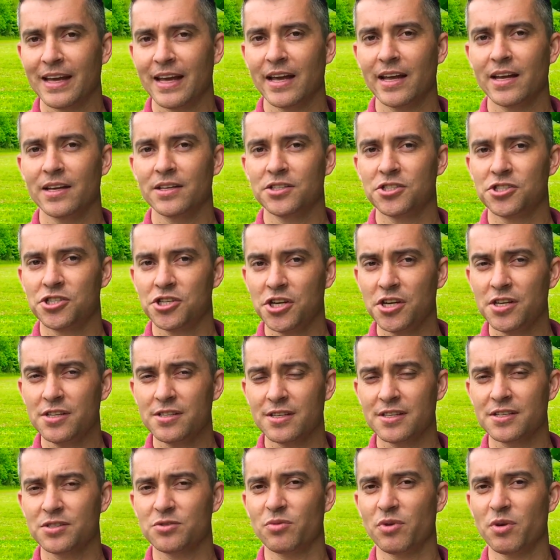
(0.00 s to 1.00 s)
And
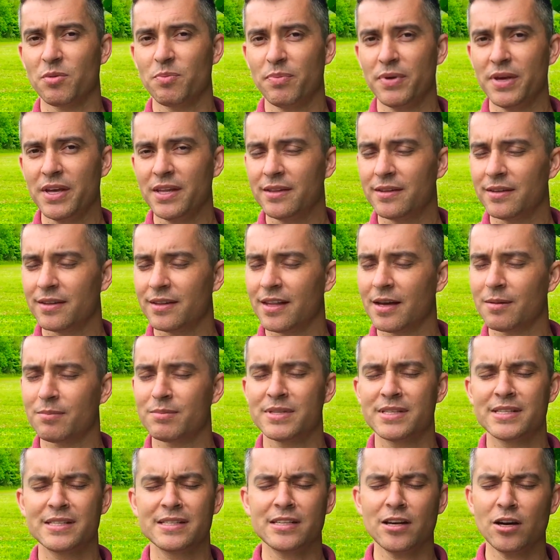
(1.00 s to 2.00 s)
Jesus repeated them
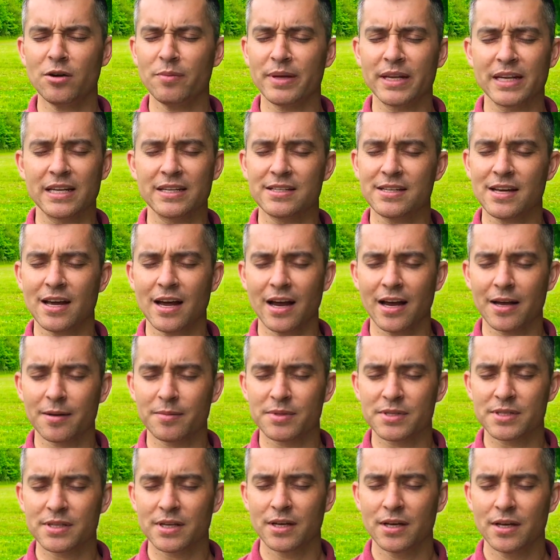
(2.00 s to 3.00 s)
so many
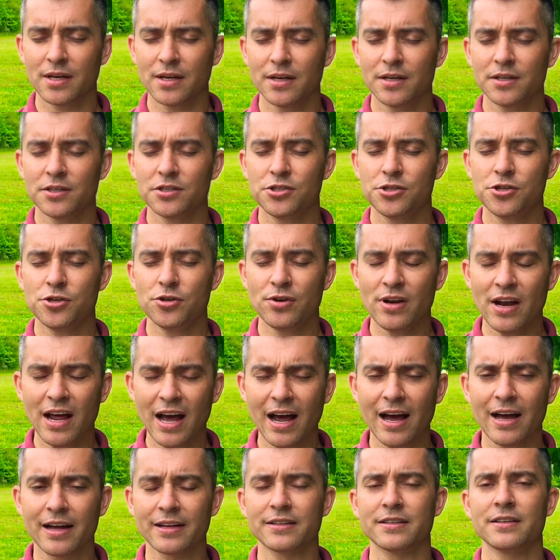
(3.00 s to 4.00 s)
times. Do
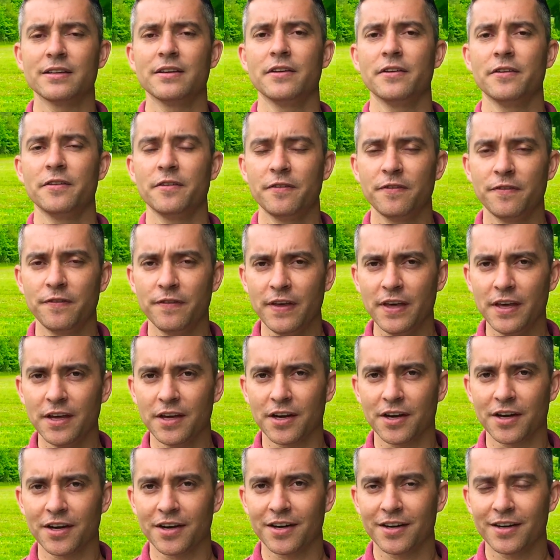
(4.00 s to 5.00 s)
not
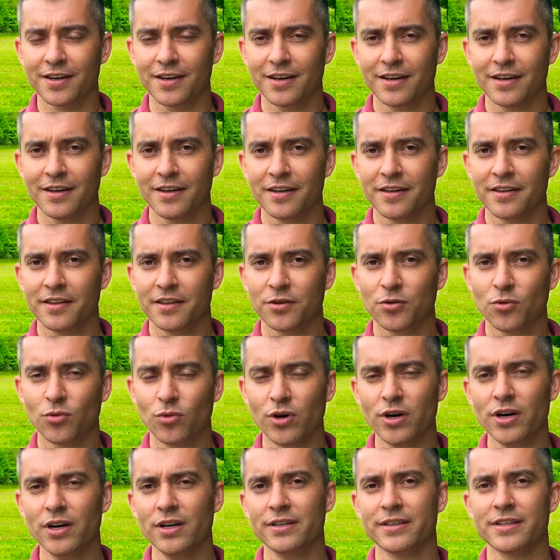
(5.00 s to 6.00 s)
fear. The
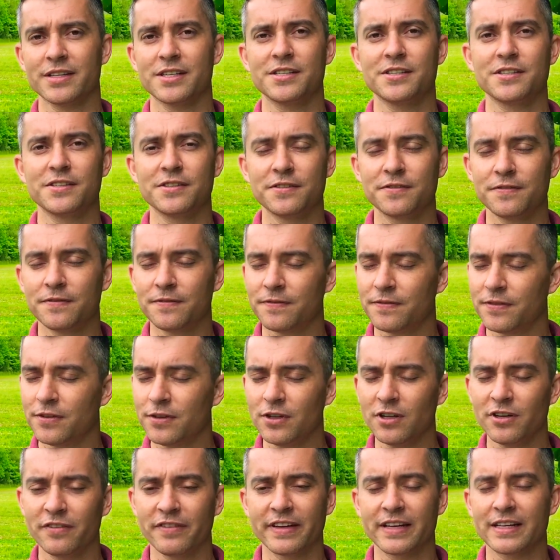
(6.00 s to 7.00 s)
world is
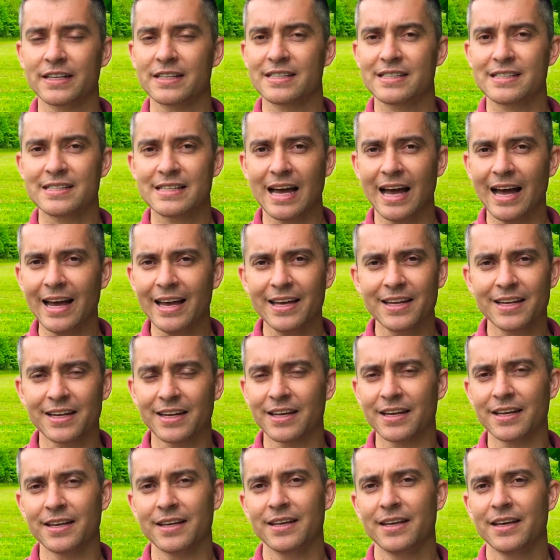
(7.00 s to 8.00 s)
full of
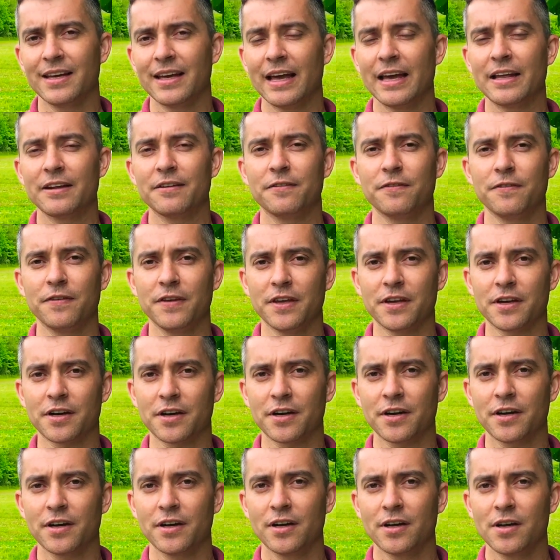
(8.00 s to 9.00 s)
anxiety and
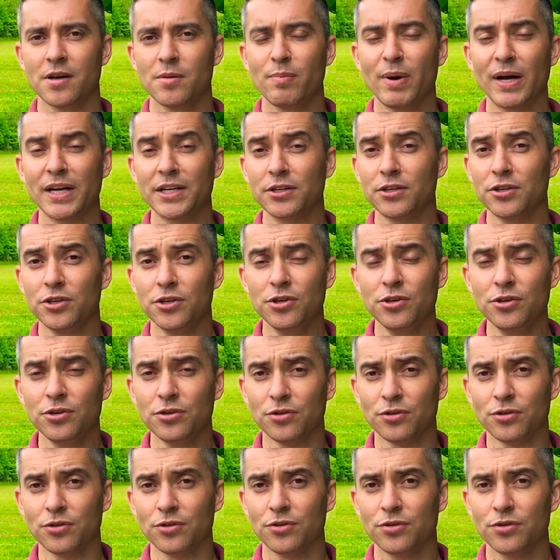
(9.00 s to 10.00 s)
fear. But
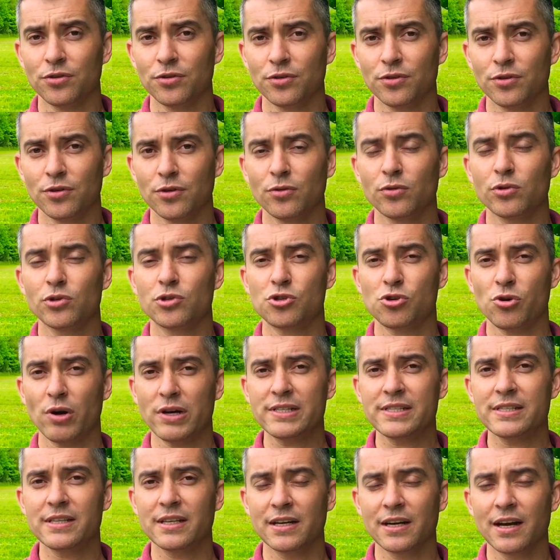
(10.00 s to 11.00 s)
you who
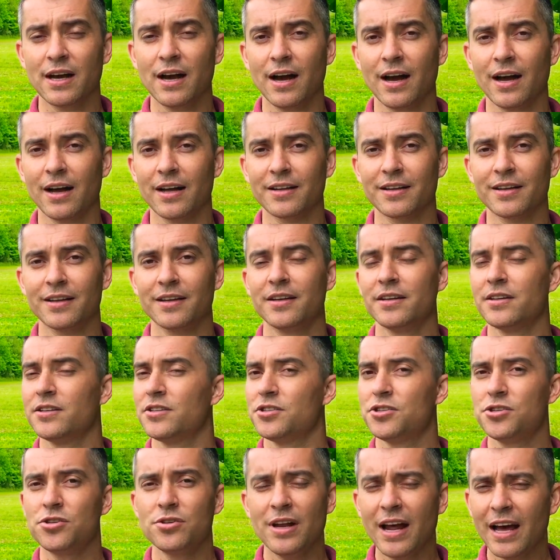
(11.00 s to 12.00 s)
trust in God,
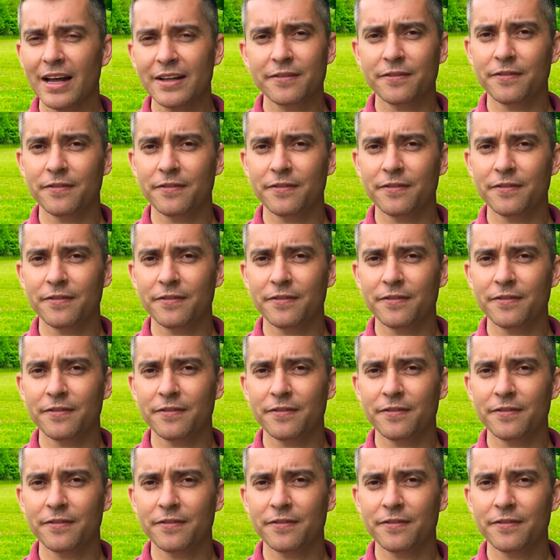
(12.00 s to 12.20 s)
do not